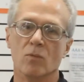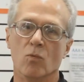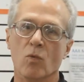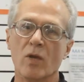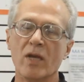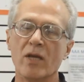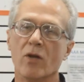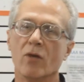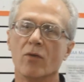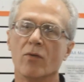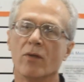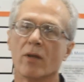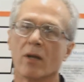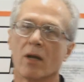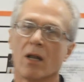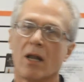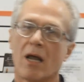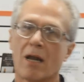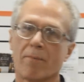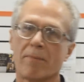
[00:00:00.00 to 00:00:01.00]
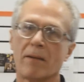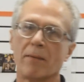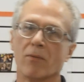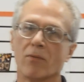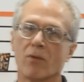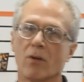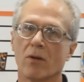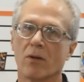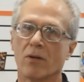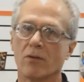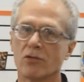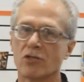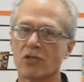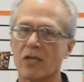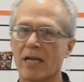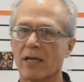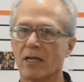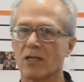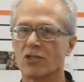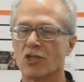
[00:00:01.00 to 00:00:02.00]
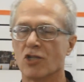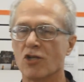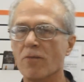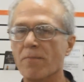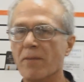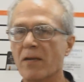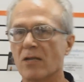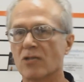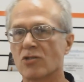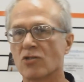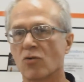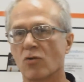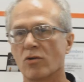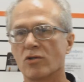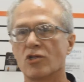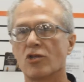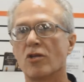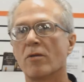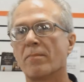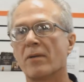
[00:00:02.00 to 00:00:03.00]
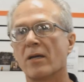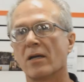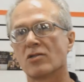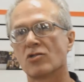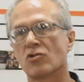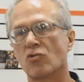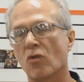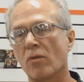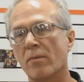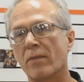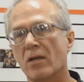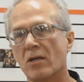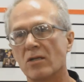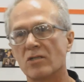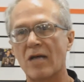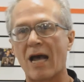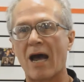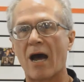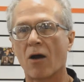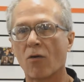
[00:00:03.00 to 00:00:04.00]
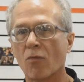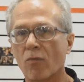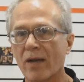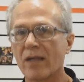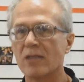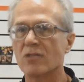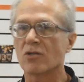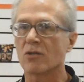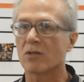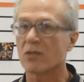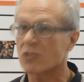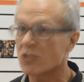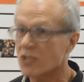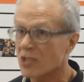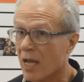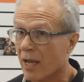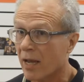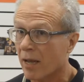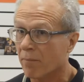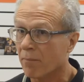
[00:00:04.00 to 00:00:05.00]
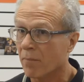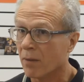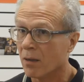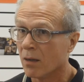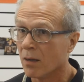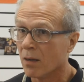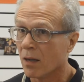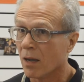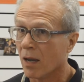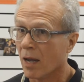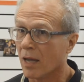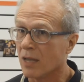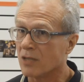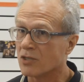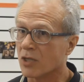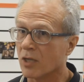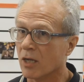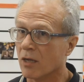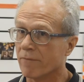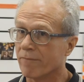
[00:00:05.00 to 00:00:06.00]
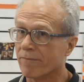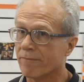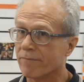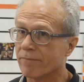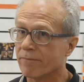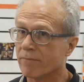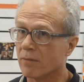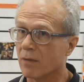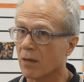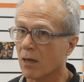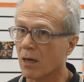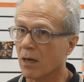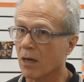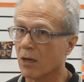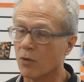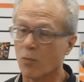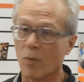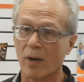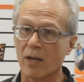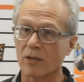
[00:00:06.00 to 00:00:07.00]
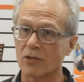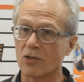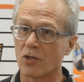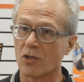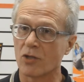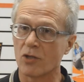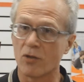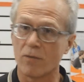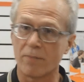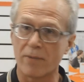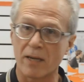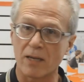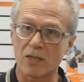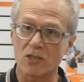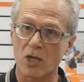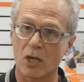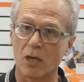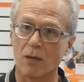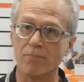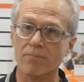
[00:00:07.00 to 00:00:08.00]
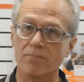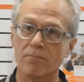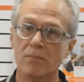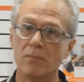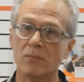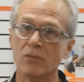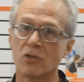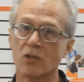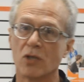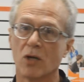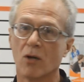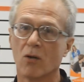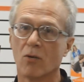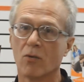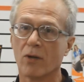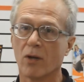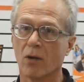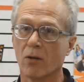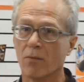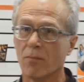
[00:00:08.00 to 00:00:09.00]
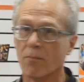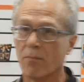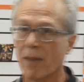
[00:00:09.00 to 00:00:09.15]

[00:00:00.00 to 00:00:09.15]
we do that a lot of people don't understand is the UPS store is the UPS store because our rates are the same as if you went out to the UPS hub. So, you know,